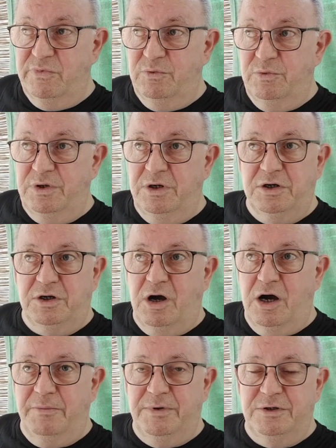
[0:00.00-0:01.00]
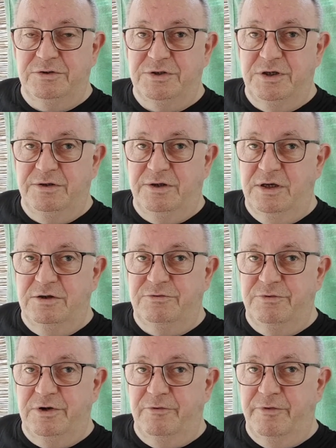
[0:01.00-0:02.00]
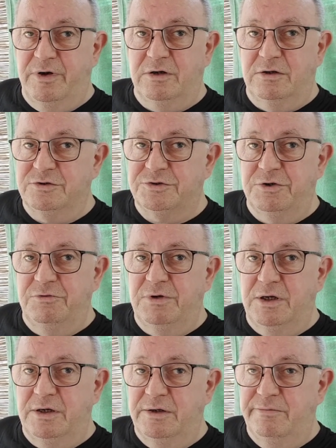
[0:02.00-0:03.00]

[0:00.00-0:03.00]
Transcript: wasn't uncommon to see kids running around on a school day.